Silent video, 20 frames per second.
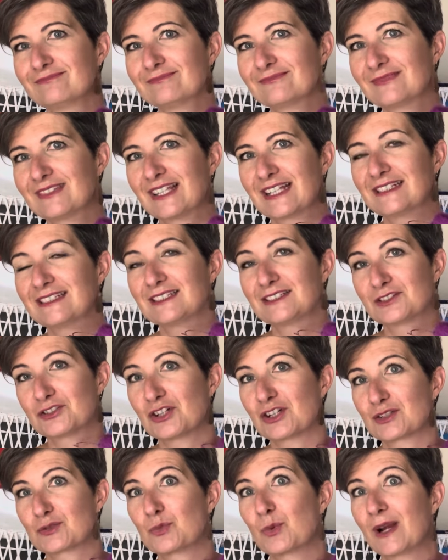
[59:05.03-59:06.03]
that is
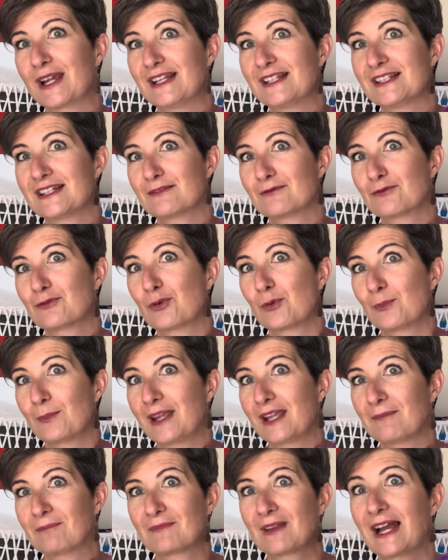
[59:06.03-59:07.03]
just waiting for me.